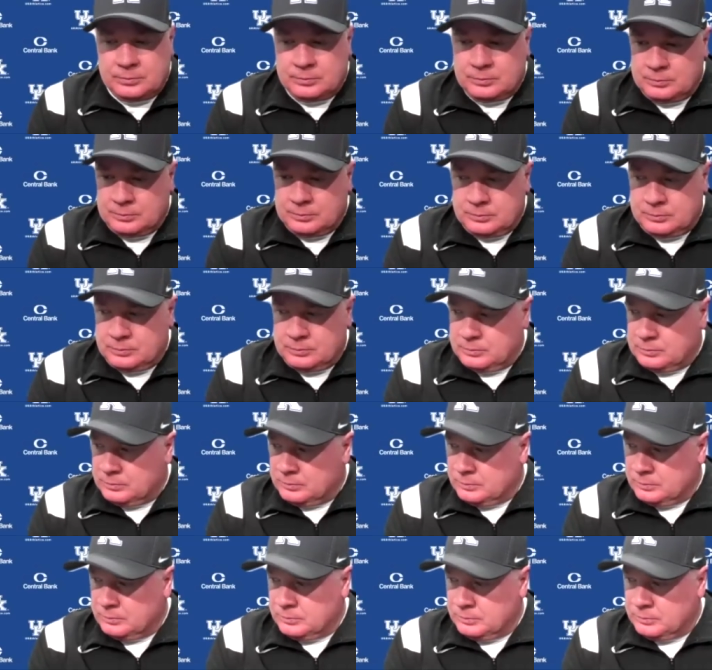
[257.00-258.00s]
Mark,
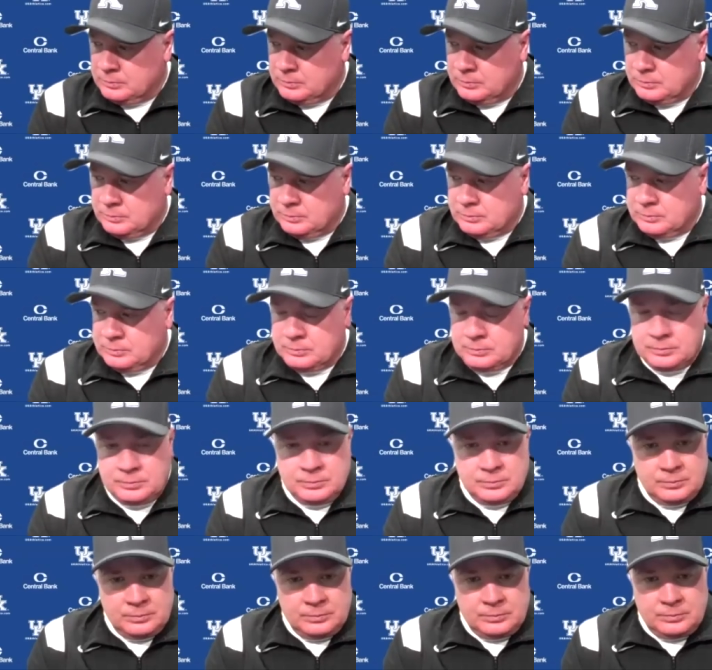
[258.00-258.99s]
uh, Chris
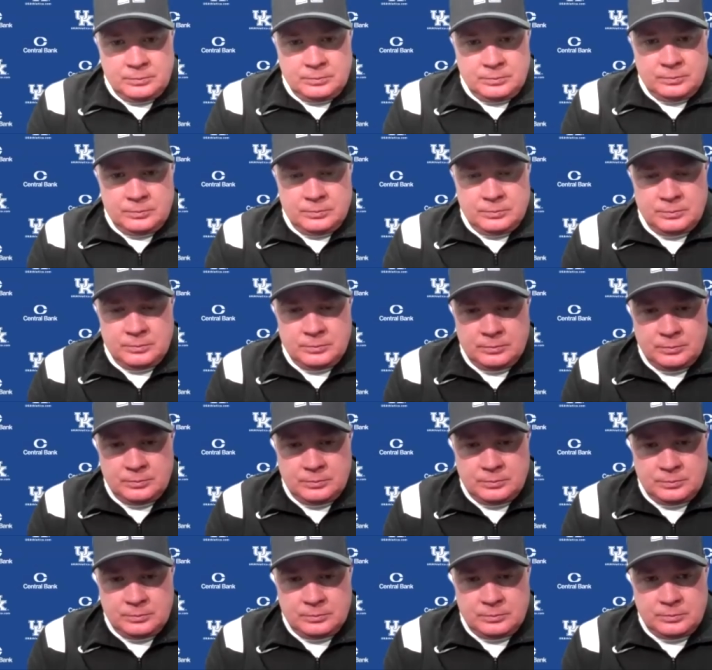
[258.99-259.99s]
Rodriguez with the fumbles,
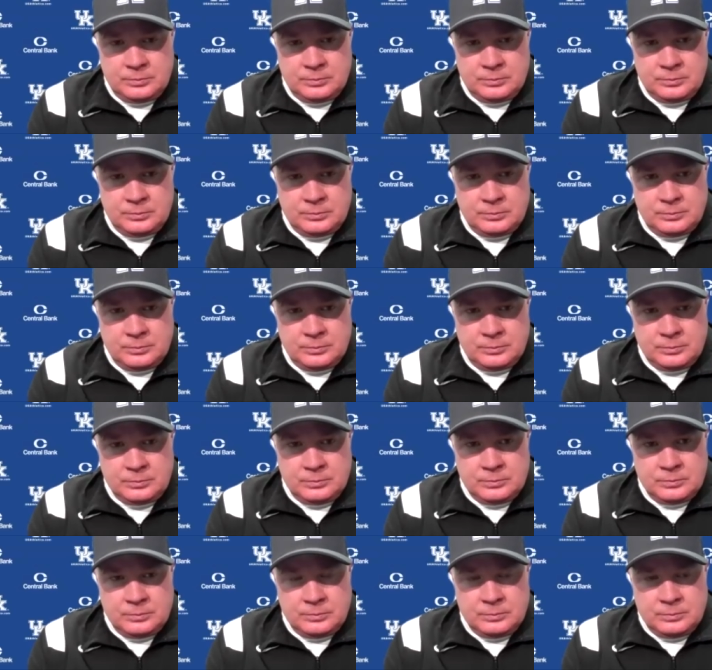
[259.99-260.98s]
is he dealing
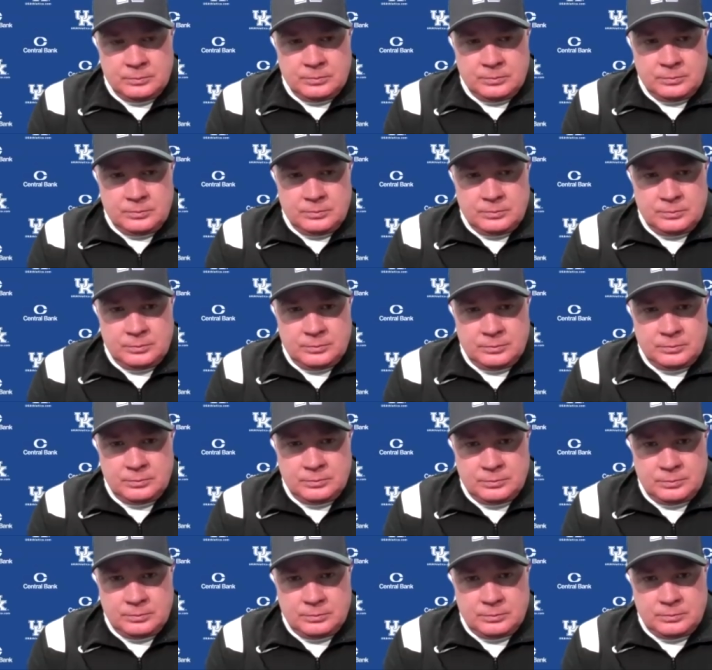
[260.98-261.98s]
with anything physically,
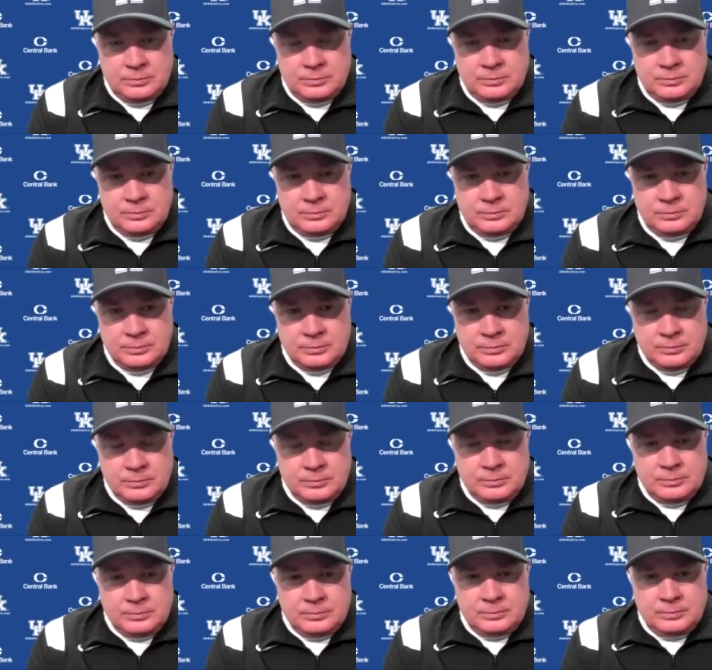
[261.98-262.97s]
or do you think it's just
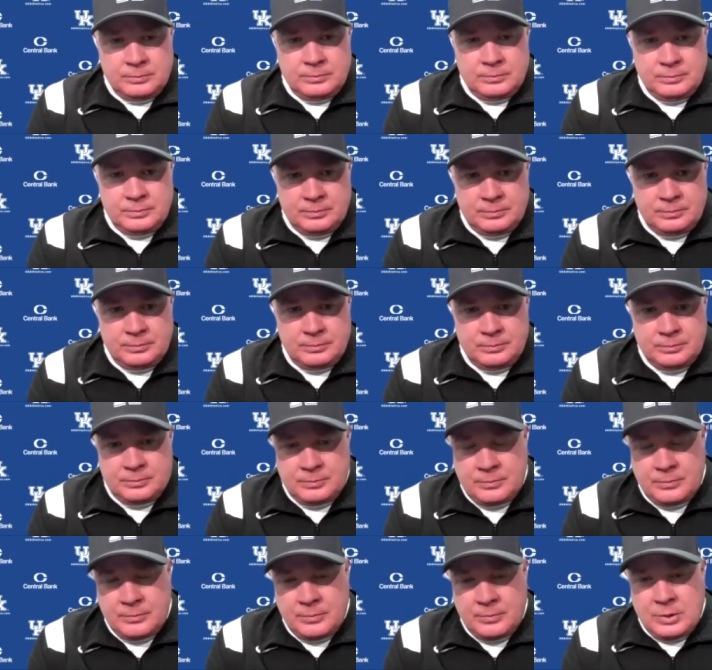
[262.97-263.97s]
gotten into his head at this
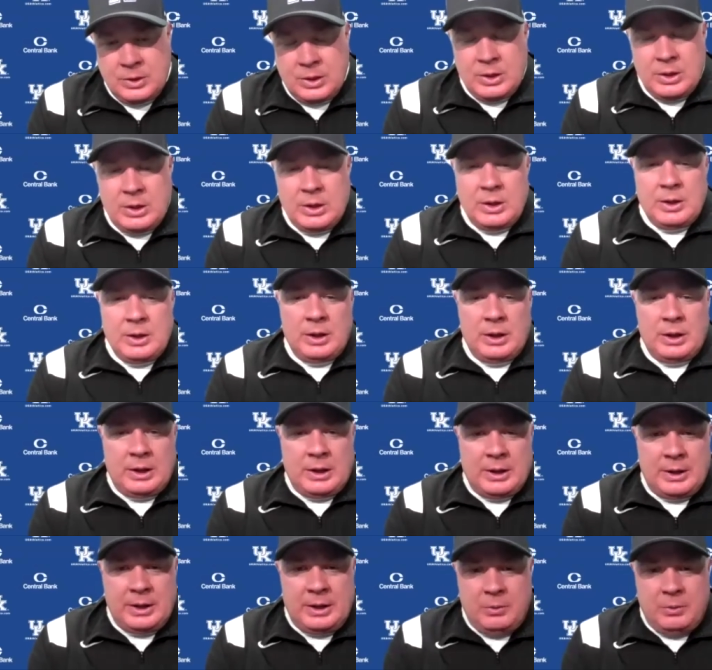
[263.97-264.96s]
point?
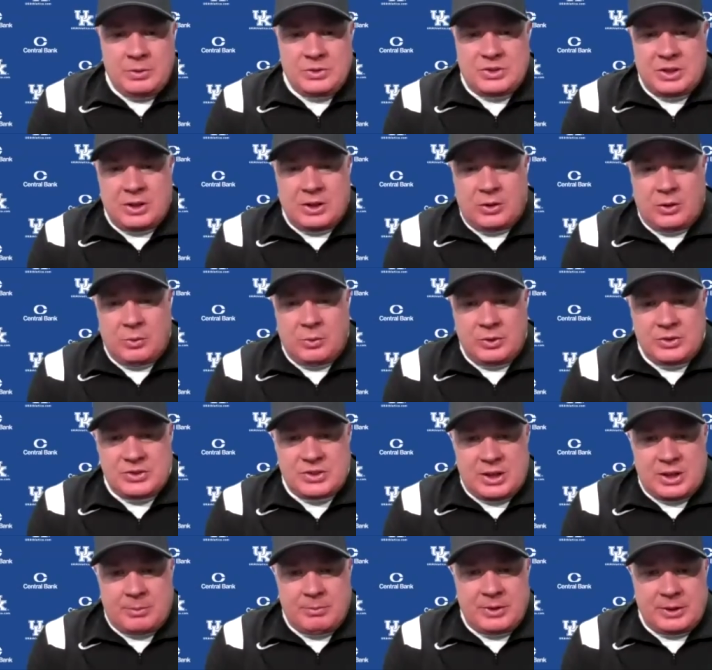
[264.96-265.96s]
Uh, he was dealing with
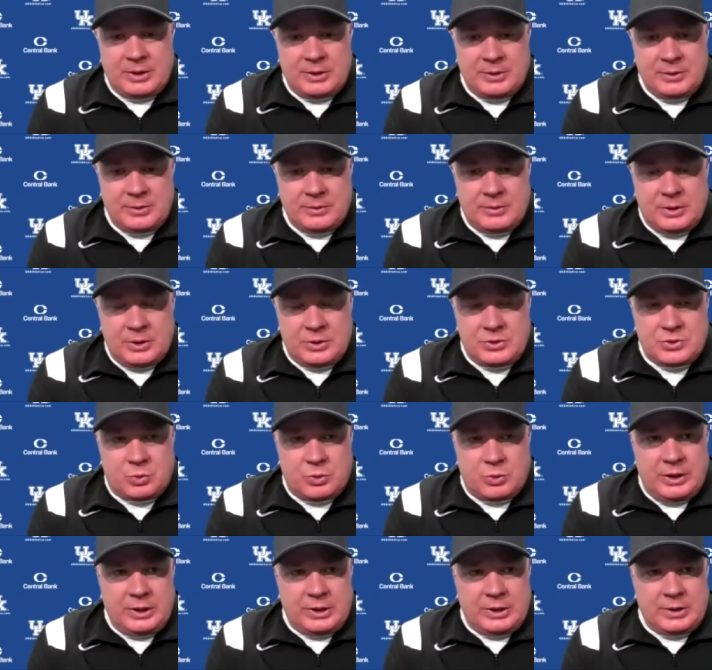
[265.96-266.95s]
something this
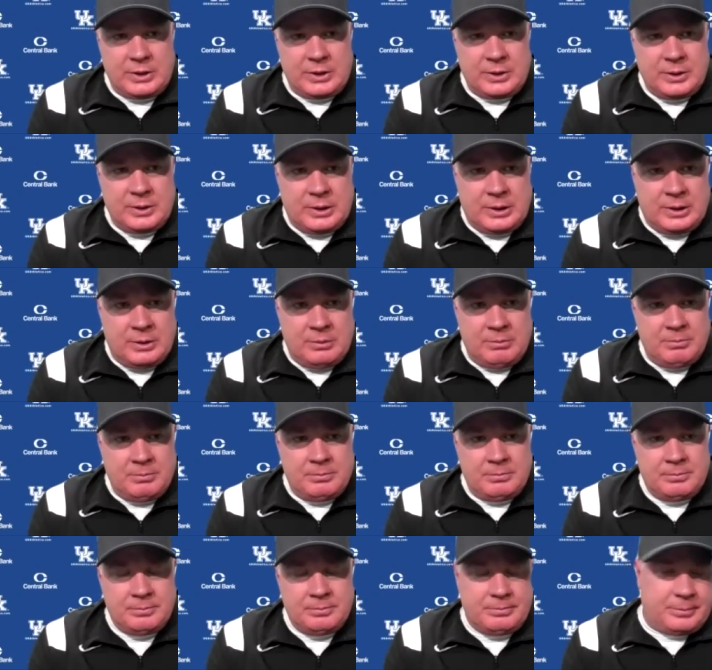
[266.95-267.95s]
week,
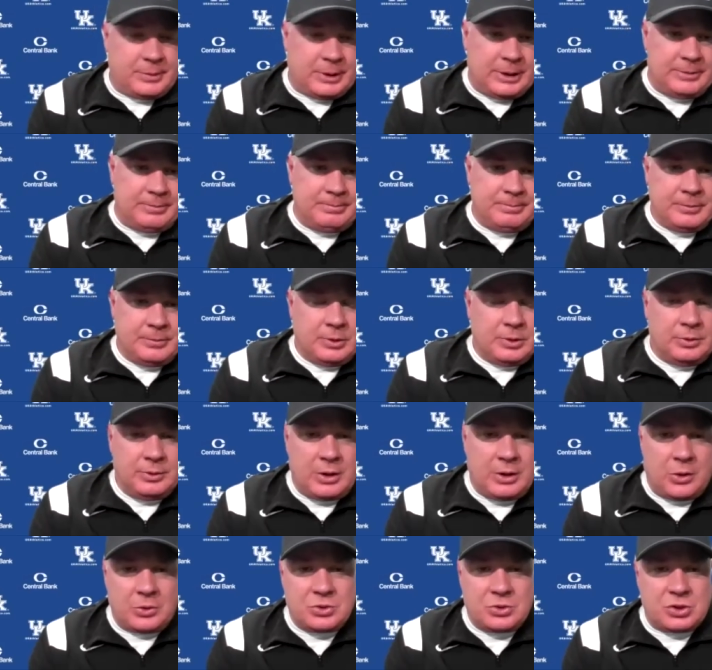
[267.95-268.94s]
um, but
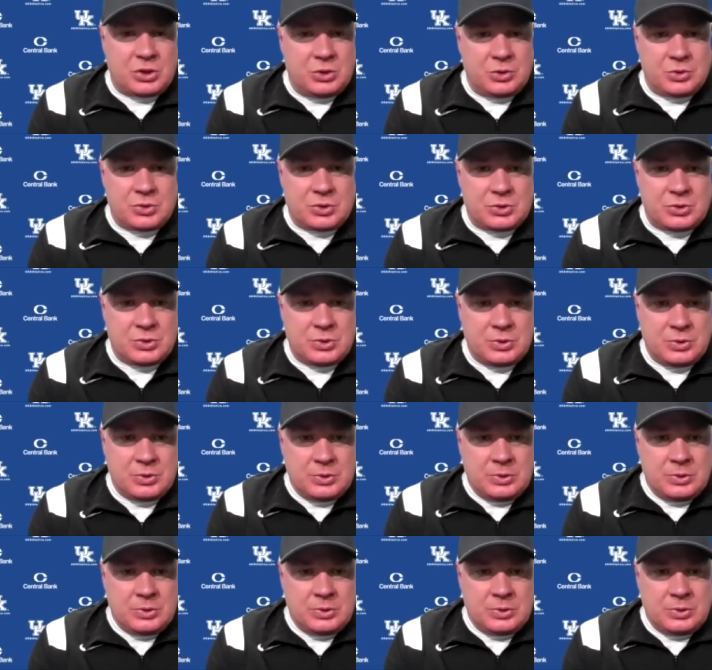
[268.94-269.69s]
no excuses.